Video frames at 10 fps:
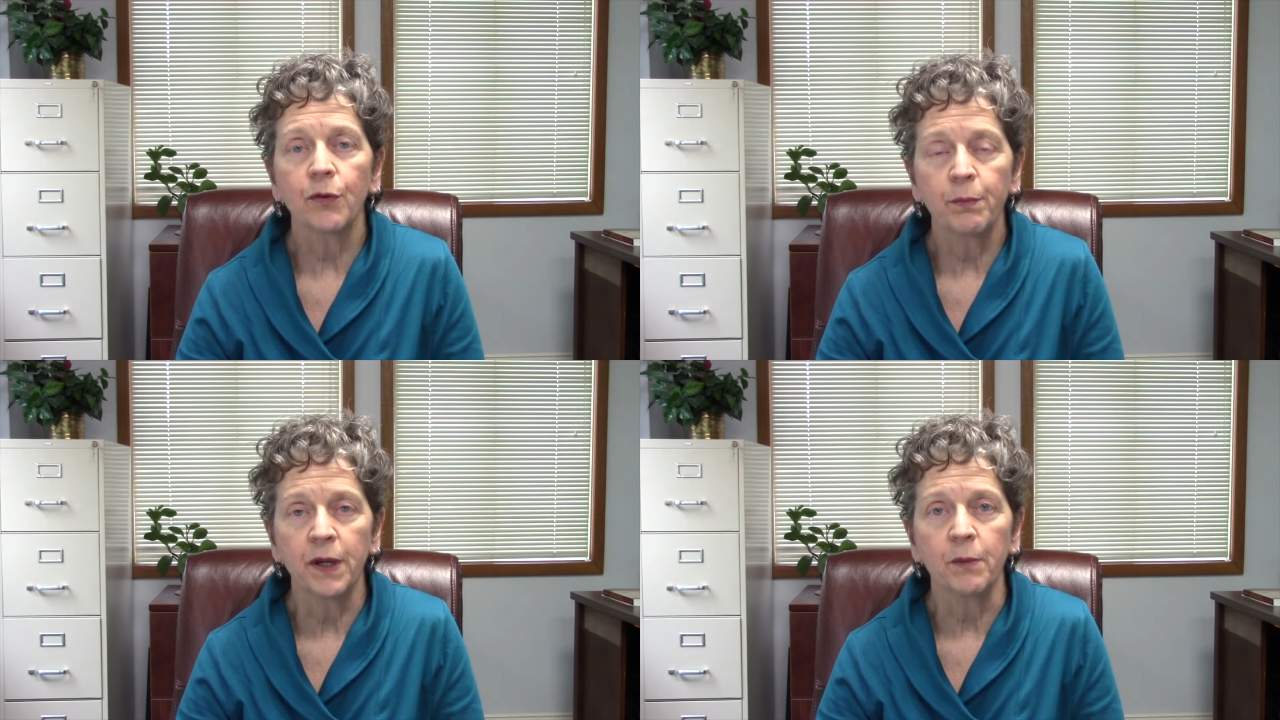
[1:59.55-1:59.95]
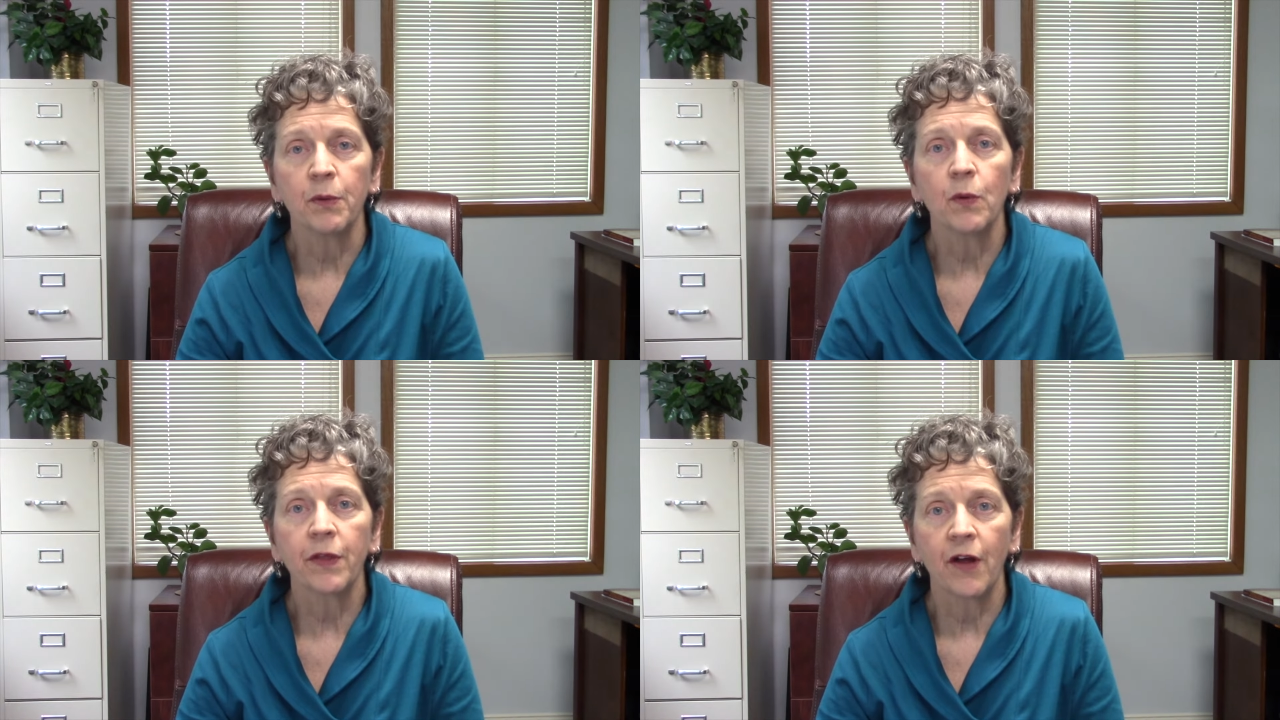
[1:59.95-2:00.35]

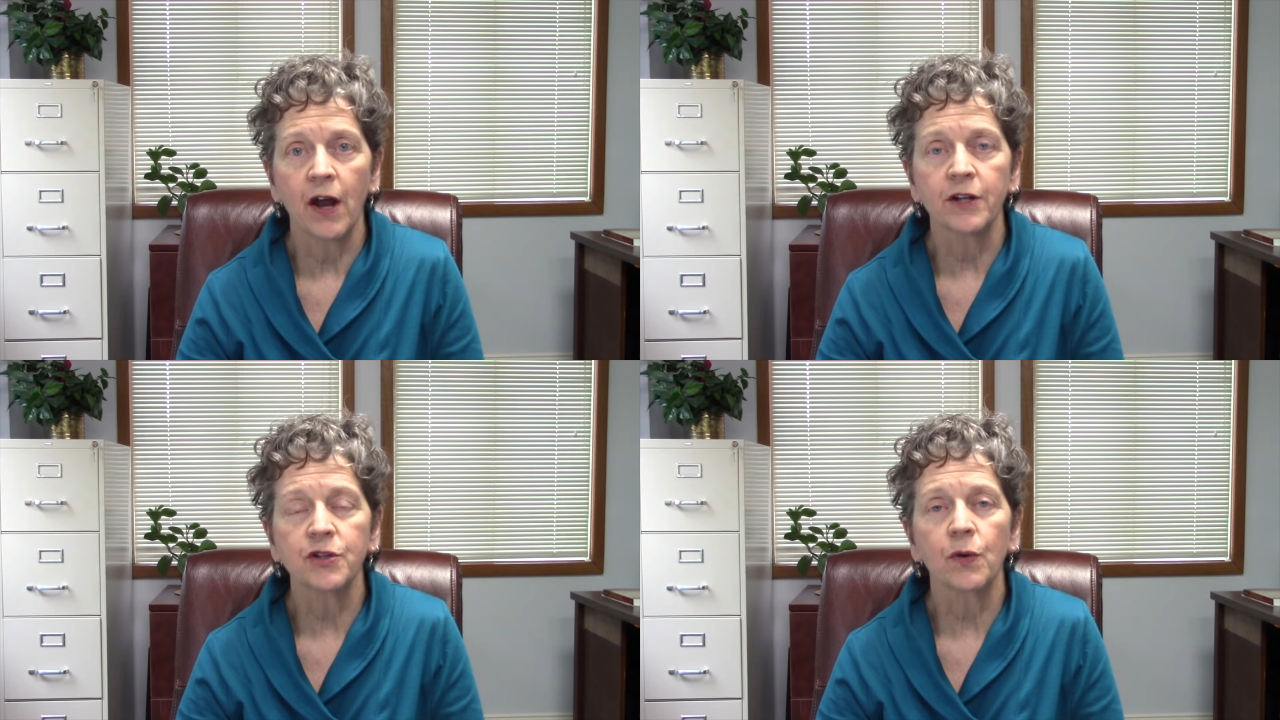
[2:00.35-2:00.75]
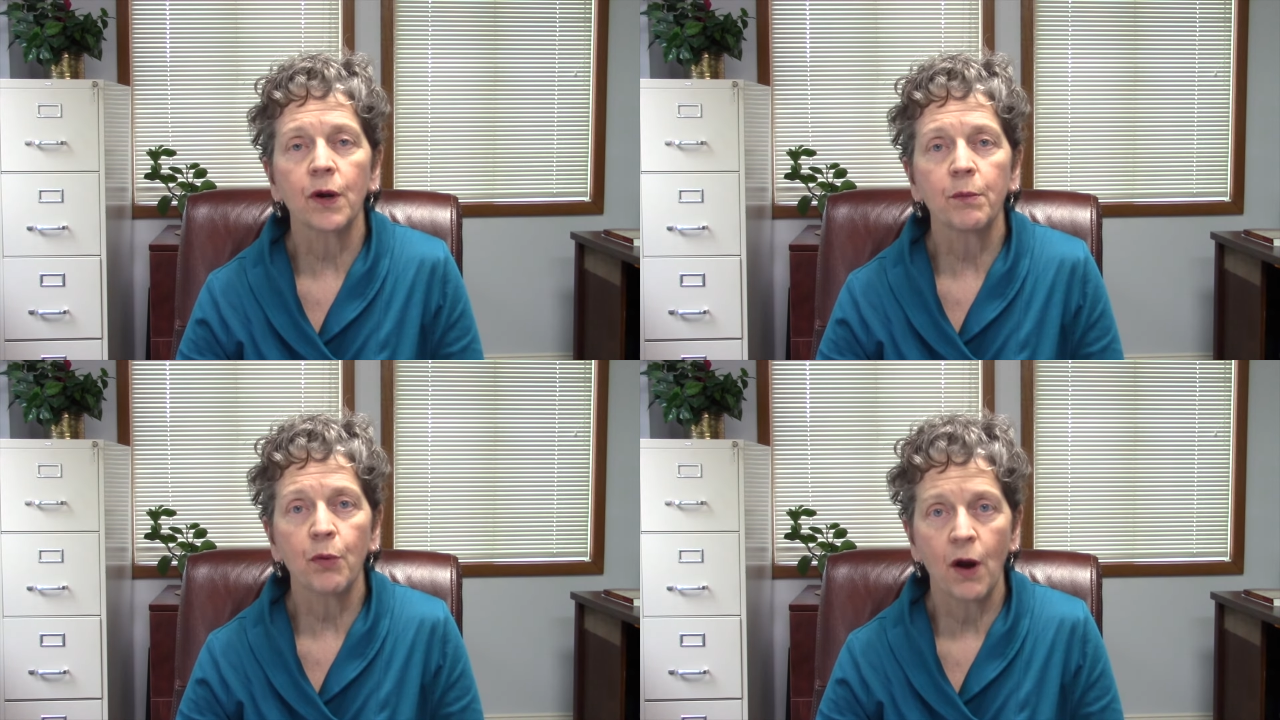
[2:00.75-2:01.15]
people with
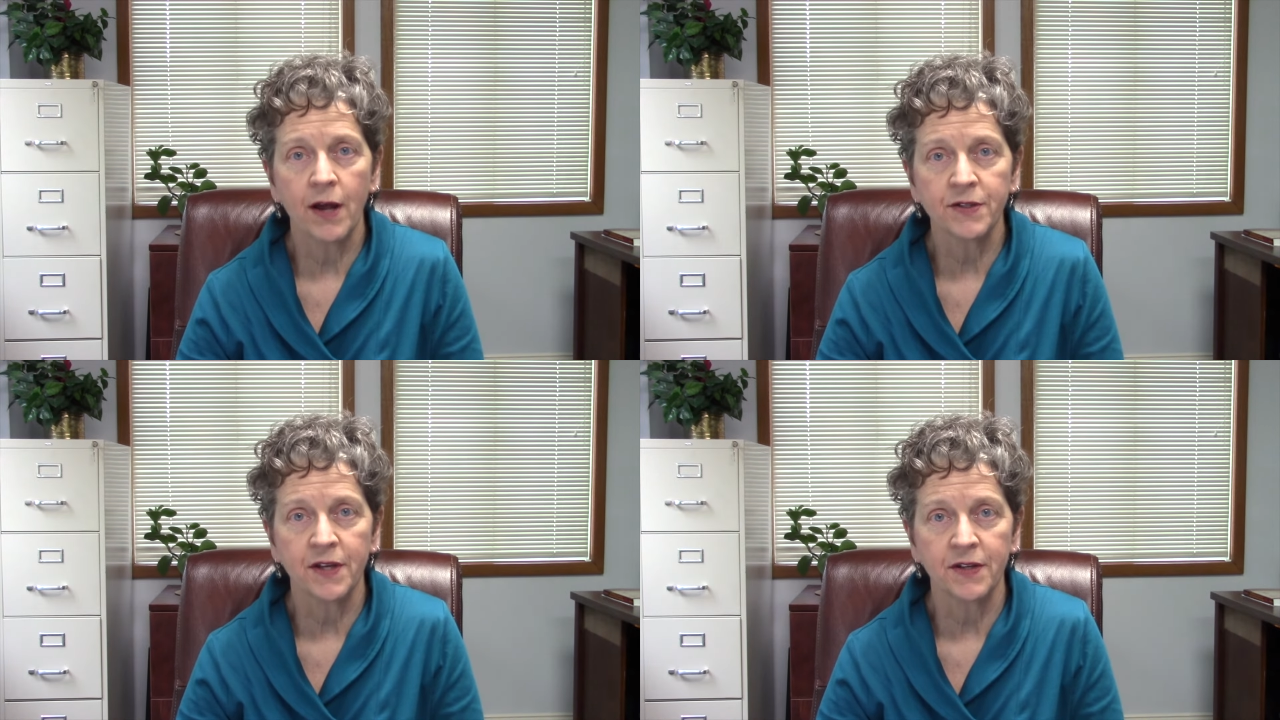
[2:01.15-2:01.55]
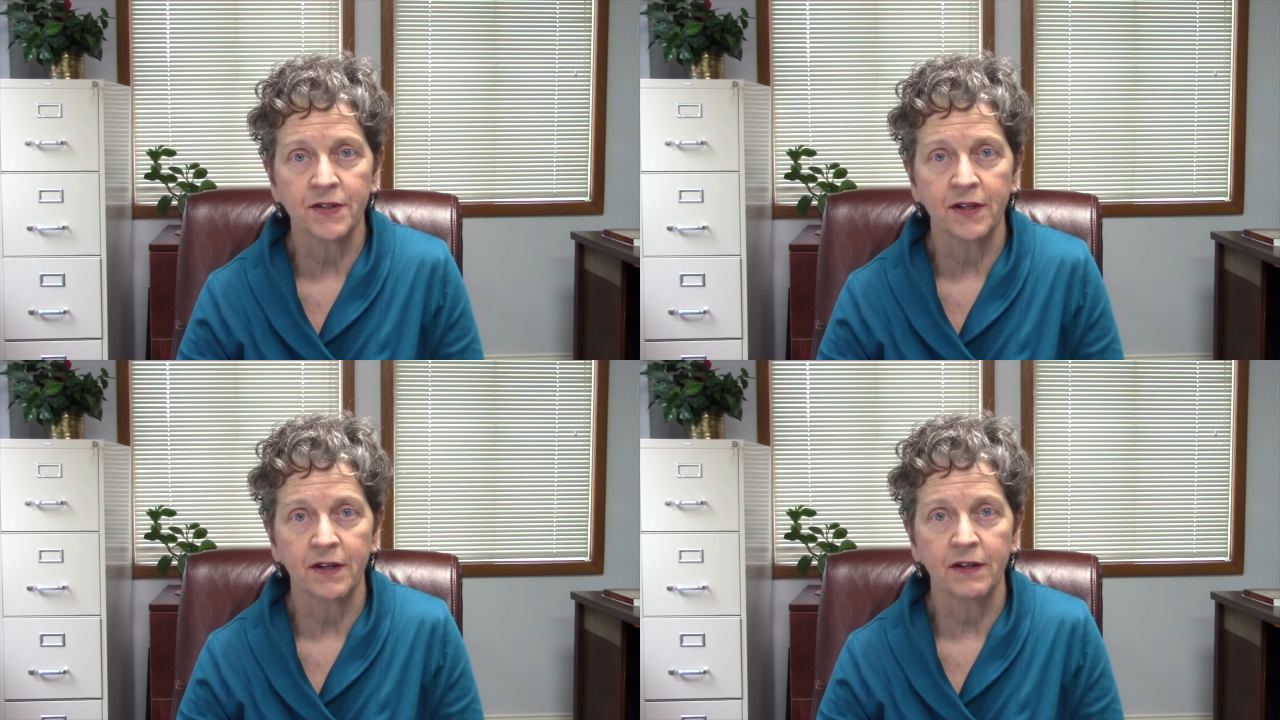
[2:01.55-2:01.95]
auditory
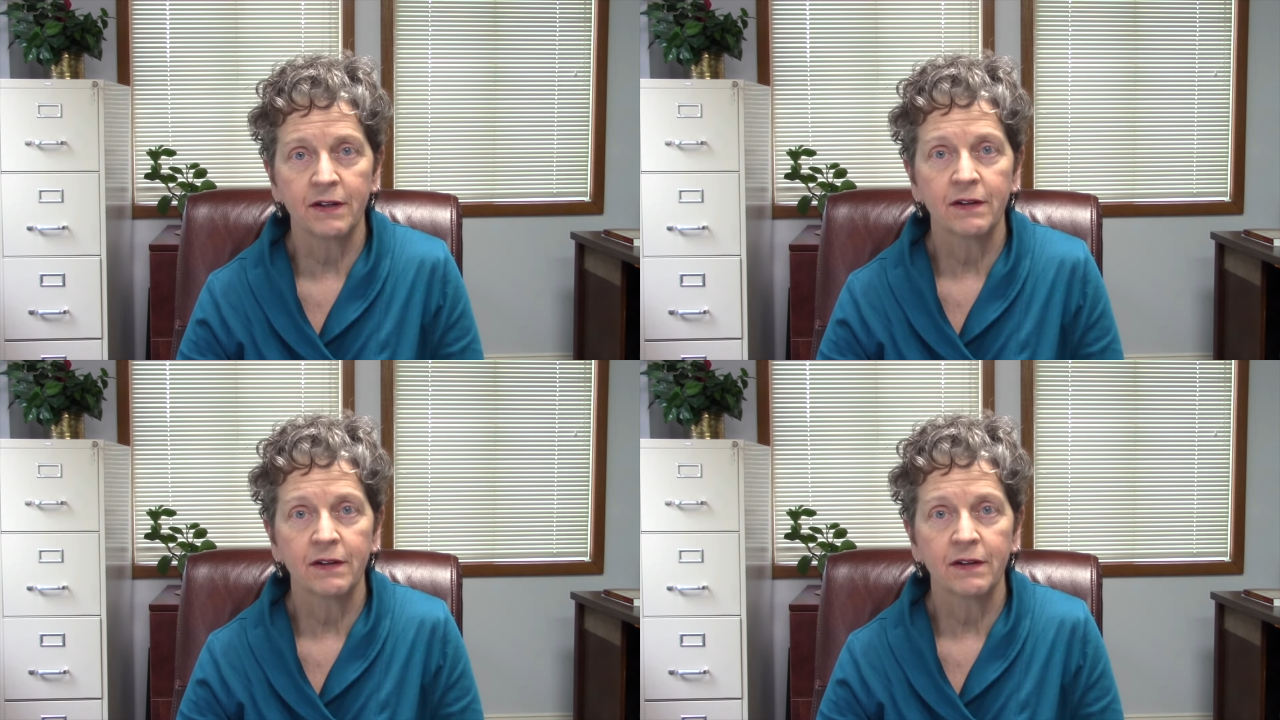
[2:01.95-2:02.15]
processing